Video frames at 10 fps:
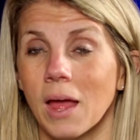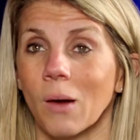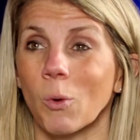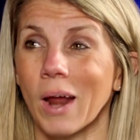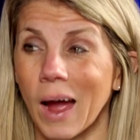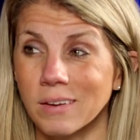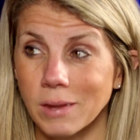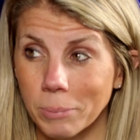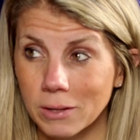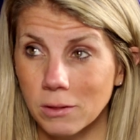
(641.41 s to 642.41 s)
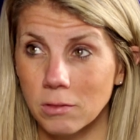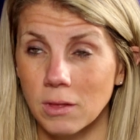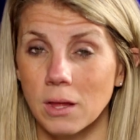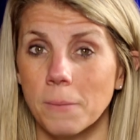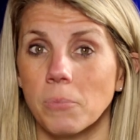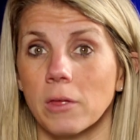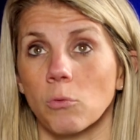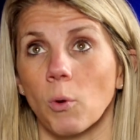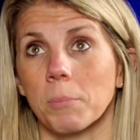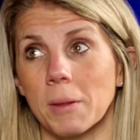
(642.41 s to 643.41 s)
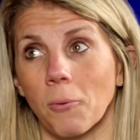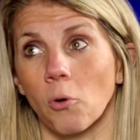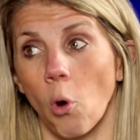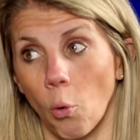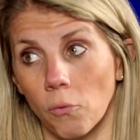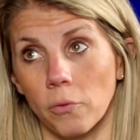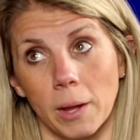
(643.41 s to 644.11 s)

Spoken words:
And what I typically see is when people